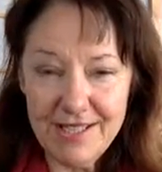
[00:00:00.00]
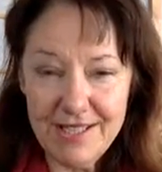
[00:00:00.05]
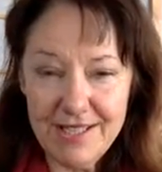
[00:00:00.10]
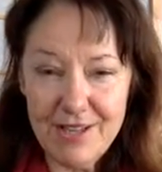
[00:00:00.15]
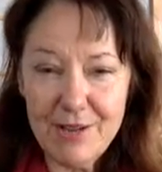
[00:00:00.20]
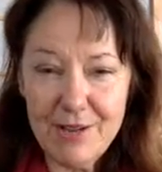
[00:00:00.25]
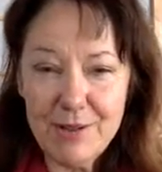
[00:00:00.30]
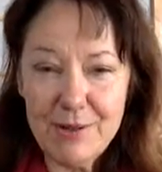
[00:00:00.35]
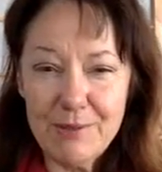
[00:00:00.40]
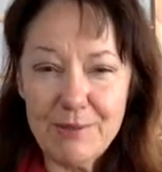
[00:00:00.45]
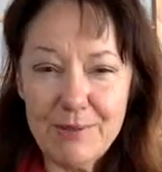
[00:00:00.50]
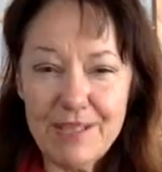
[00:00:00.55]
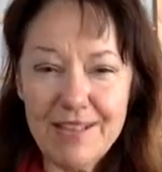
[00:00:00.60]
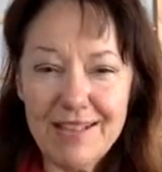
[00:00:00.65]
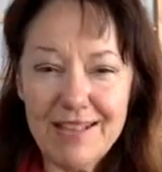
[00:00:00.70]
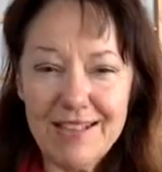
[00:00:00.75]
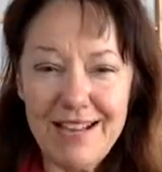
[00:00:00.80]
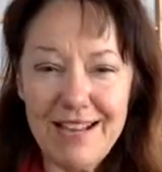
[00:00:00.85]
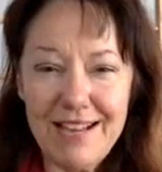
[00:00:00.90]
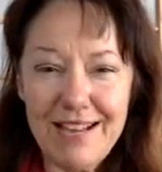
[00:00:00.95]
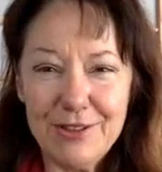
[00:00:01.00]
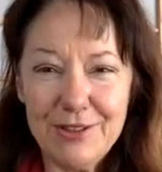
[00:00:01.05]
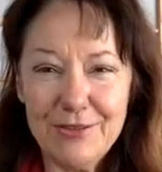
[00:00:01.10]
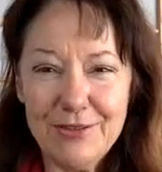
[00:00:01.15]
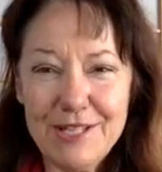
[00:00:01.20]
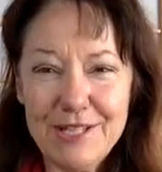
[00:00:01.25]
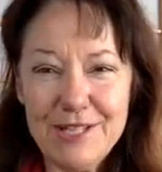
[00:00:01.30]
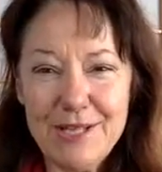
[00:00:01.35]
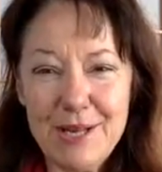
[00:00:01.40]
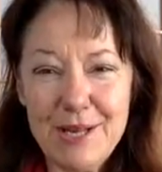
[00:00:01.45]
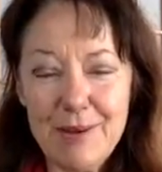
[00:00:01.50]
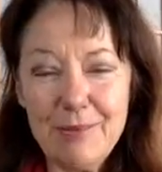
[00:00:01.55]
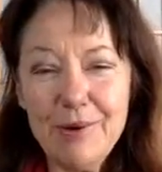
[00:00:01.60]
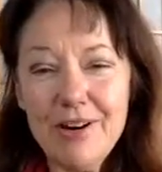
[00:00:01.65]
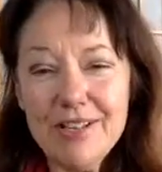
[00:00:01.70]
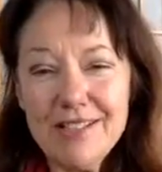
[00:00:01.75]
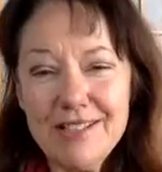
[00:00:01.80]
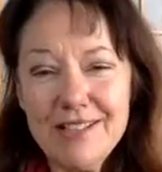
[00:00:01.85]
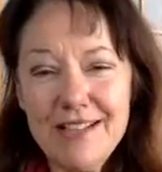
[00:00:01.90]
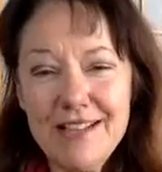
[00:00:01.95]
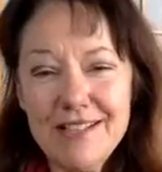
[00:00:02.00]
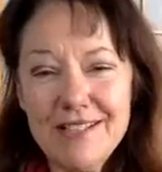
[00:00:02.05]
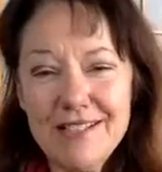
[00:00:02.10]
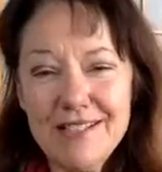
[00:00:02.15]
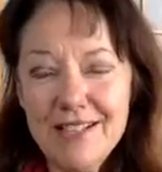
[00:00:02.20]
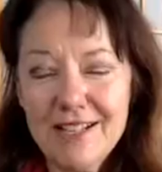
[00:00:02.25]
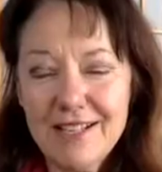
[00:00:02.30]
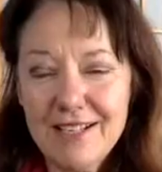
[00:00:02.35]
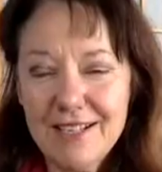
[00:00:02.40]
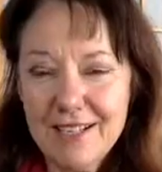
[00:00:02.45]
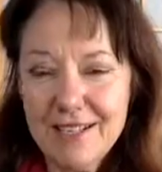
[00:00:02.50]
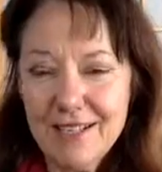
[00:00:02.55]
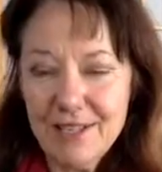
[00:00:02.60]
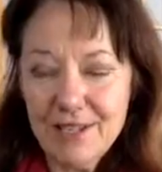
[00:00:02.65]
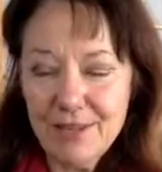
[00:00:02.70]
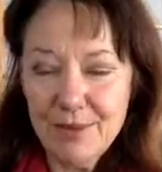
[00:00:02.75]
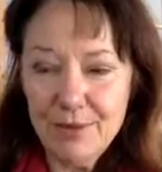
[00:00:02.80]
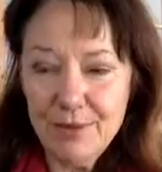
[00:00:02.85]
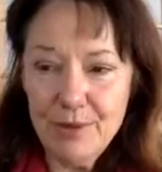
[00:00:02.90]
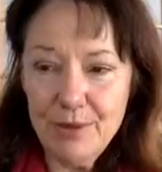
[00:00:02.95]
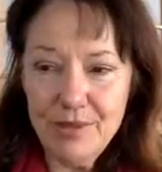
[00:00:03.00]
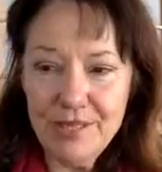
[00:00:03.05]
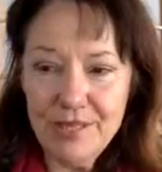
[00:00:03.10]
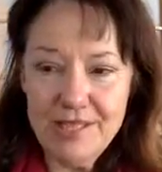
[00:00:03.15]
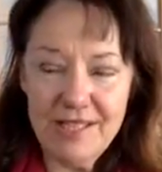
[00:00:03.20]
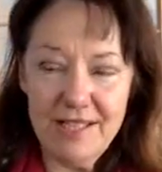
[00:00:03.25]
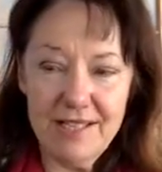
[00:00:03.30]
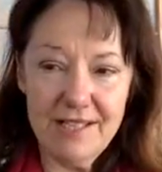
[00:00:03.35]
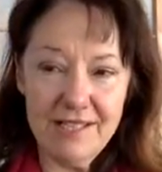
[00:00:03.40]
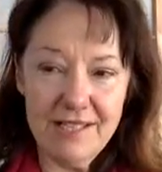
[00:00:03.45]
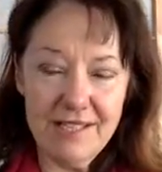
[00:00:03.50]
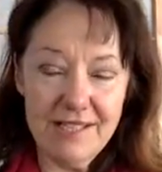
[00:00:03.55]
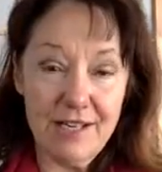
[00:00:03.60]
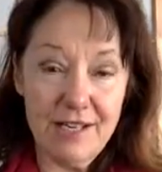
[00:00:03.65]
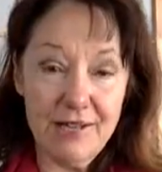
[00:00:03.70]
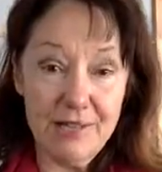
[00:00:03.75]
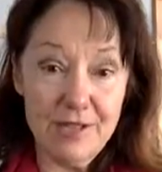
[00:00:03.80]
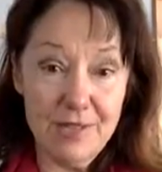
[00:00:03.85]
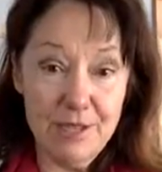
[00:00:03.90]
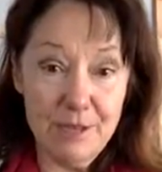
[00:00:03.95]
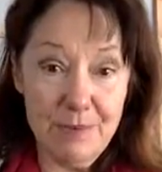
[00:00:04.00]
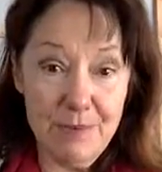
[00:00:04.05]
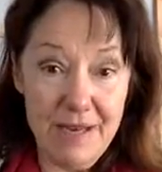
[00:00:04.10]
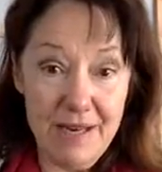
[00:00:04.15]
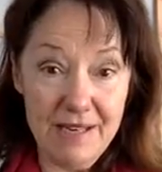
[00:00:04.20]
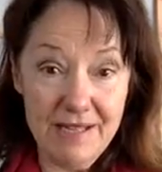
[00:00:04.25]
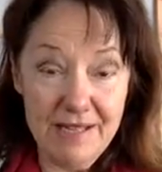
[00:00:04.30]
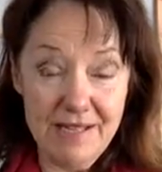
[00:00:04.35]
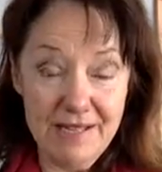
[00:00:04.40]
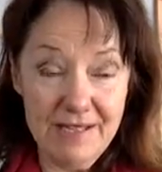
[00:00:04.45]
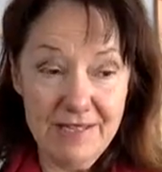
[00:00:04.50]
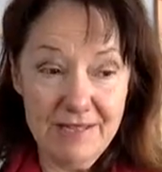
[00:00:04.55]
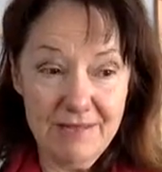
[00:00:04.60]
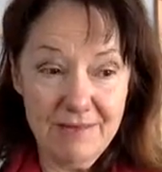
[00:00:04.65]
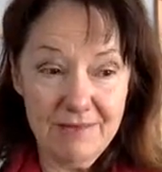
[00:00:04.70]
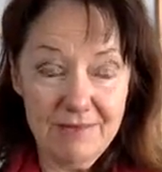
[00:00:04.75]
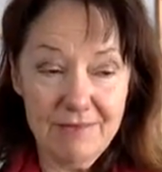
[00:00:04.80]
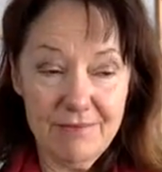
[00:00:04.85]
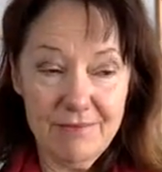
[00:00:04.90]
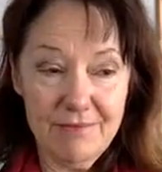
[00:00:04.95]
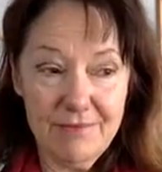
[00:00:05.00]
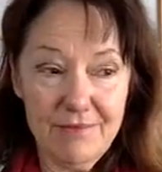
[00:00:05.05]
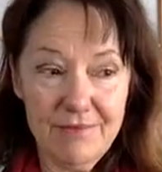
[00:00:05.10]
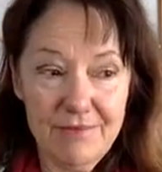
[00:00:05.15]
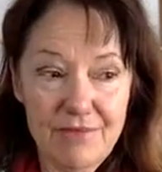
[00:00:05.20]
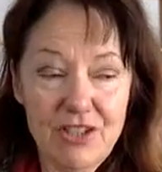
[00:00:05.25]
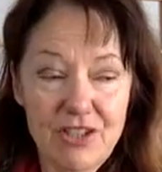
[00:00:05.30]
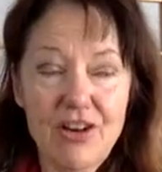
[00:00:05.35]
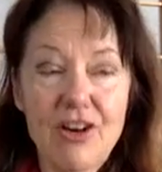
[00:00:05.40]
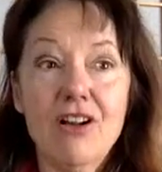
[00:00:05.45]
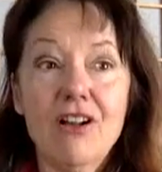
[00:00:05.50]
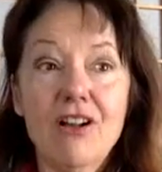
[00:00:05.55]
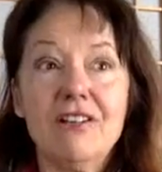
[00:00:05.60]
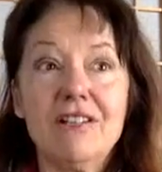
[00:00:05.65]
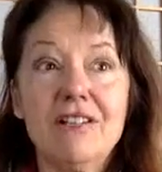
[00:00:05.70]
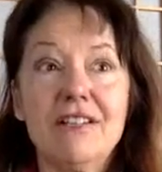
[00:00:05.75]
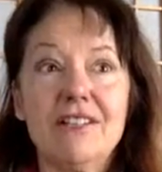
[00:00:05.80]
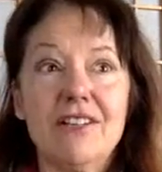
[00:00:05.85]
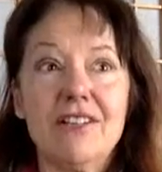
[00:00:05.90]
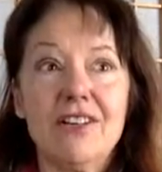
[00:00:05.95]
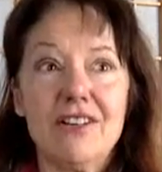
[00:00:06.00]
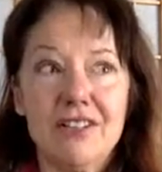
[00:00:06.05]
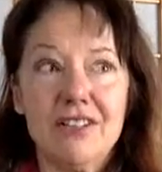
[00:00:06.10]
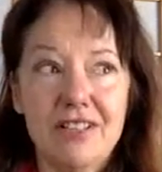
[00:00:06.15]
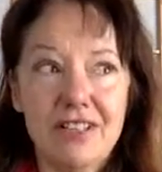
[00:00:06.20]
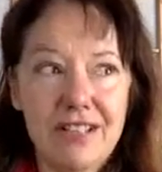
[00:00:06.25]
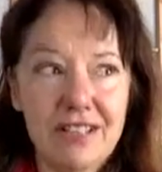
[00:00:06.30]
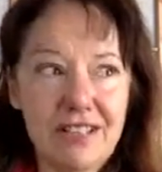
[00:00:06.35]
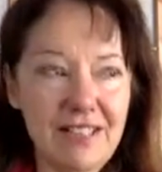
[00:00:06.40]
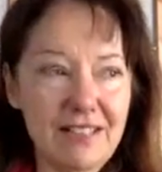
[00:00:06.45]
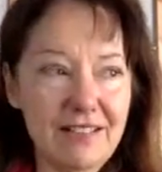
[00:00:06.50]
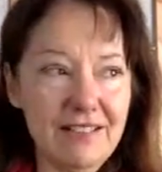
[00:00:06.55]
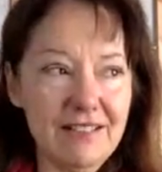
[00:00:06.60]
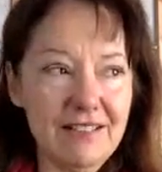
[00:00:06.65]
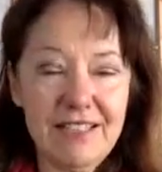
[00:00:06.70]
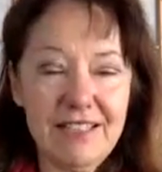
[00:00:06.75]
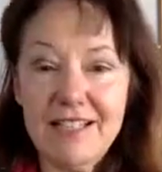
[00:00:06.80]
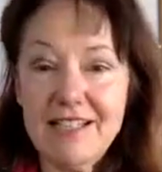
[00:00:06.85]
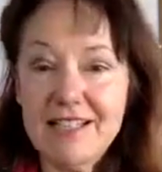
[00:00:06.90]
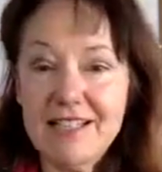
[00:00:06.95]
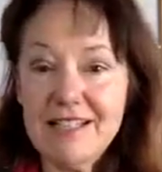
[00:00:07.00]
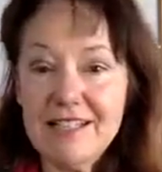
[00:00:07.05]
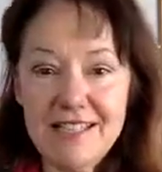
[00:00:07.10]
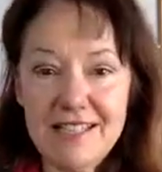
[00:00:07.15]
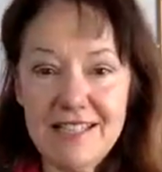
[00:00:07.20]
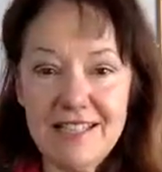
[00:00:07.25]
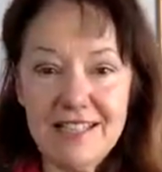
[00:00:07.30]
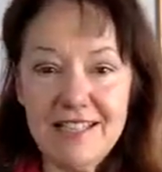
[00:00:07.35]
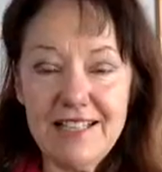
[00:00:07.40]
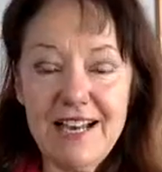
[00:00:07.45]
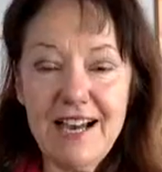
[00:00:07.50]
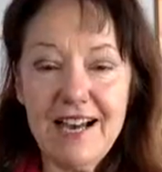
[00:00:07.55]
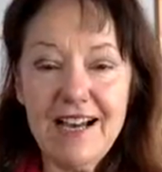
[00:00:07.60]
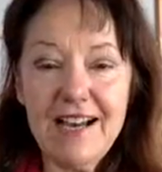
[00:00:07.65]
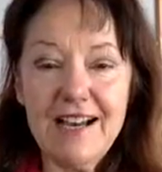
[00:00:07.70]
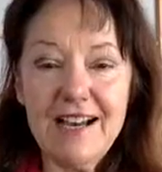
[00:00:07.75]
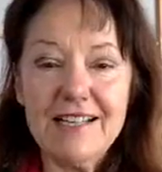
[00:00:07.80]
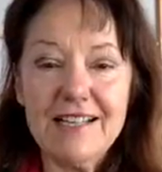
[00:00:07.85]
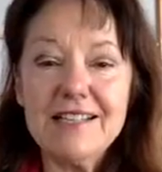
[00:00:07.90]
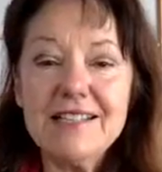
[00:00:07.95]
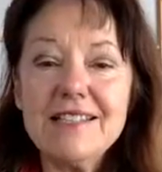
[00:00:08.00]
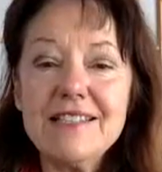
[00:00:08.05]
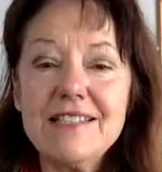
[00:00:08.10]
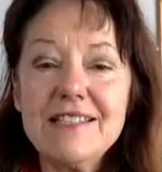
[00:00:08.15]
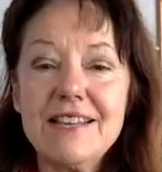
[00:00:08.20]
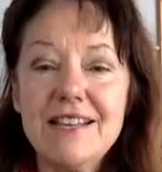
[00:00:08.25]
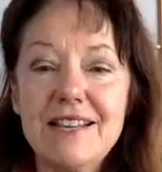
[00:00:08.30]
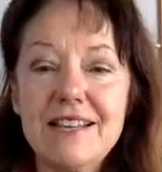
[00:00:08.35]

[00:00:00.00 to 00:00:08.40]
It's called the Be the Light 3-step process, where we set a sacred space, we call in our healing unseen guides,